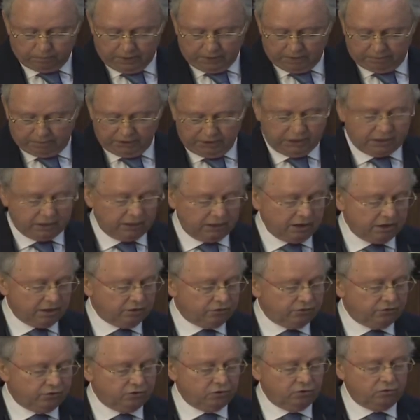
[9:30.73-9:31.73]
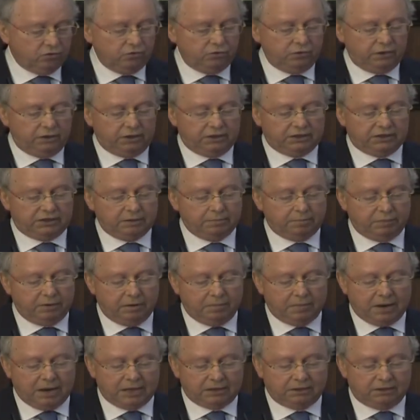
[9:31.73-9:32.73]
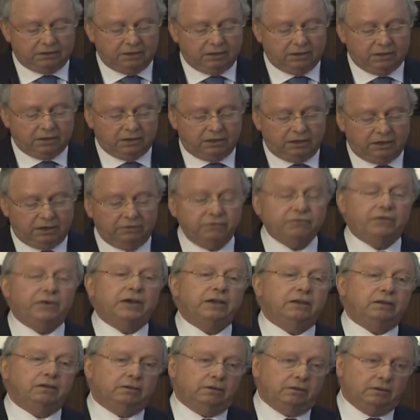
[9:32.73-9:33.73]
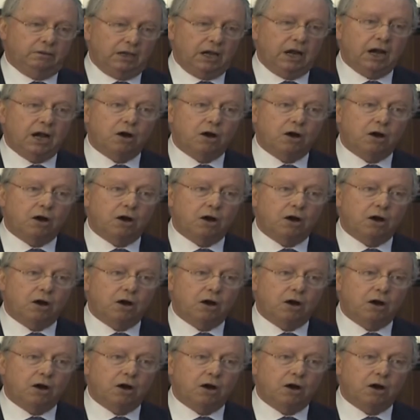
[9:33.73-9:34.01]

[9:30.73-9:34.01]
public and through its emblematic event.